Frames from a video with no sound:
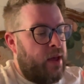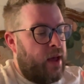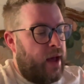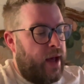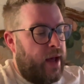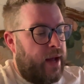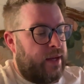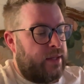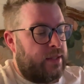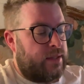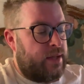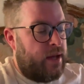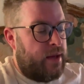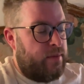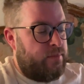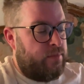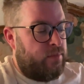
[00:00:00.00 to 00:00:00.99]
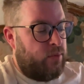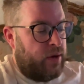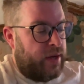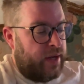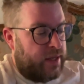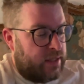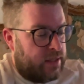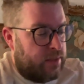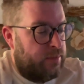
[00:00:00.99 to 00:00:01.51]
and what I
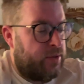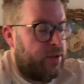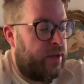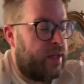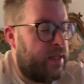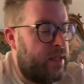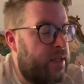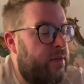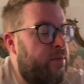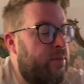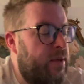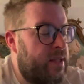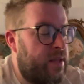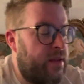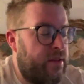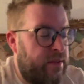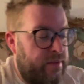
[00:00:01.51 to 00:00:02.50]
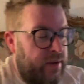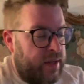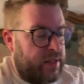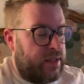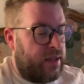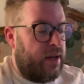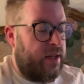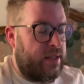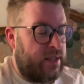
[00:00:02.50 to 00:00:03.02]
ended up doing is giving myself the
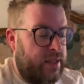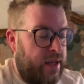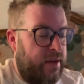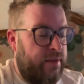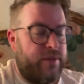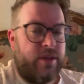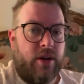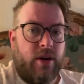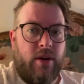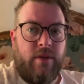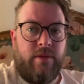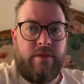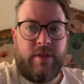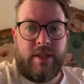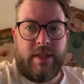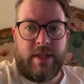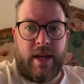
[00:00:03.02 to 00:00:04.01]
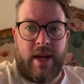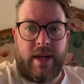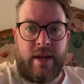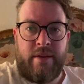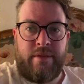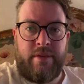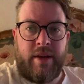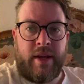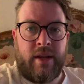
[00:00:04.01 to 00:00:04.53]
Valentine's gift of
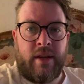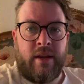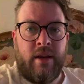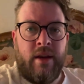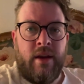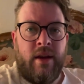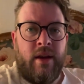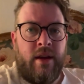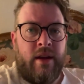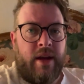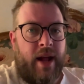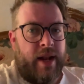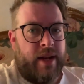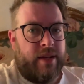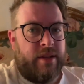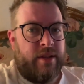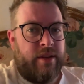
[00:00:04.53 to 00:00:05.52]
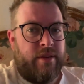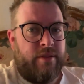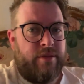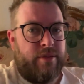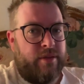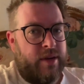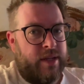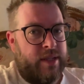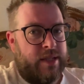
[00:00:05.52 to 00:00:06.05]
DNFing Elena
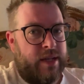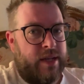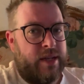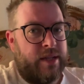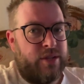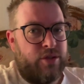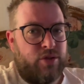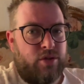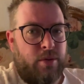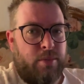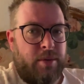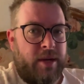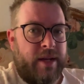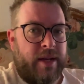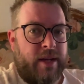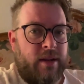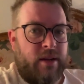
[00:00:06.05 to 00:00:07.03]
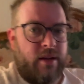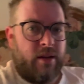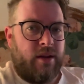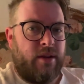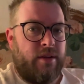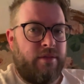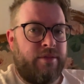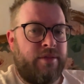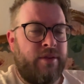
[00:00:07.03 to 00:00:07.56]
Ferrante's Troubling
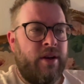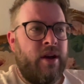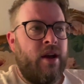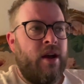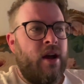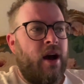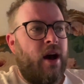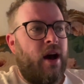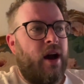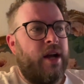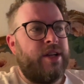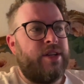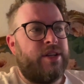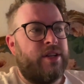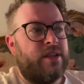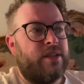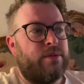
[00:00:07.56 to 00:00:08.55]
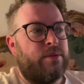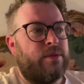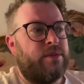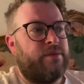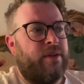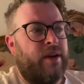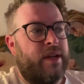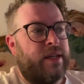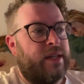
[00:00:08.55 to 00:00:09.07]
Love. I just was
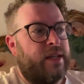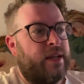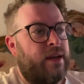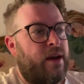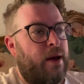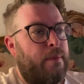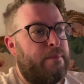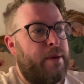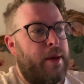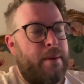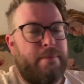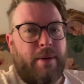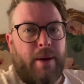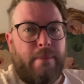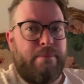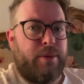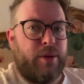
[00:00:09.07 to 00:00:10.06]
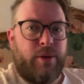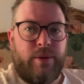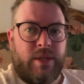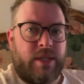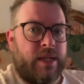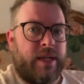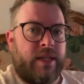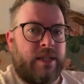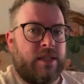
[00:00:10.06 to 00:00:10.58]
finding it a bit
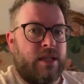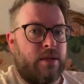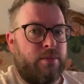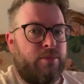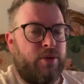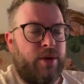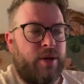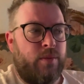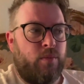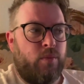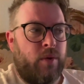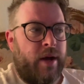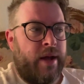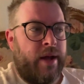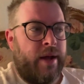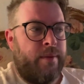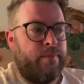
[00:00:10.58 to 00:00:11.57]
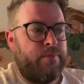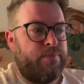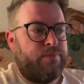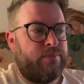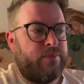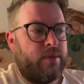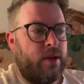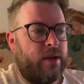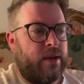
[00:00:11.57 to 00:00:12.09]
bamboozling to the point where
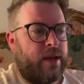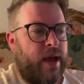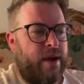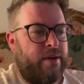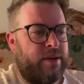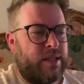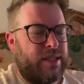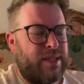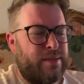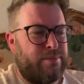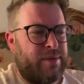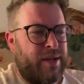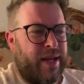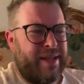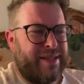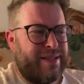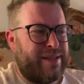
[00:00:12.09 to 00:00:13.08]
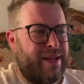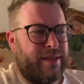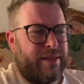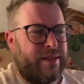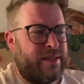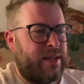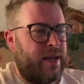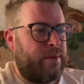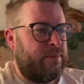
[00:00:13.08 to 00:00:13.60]
characters and places had the
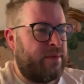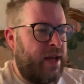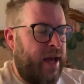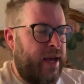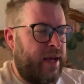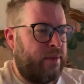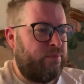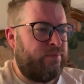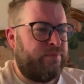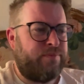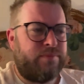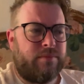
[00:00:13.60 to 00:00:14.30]
same name.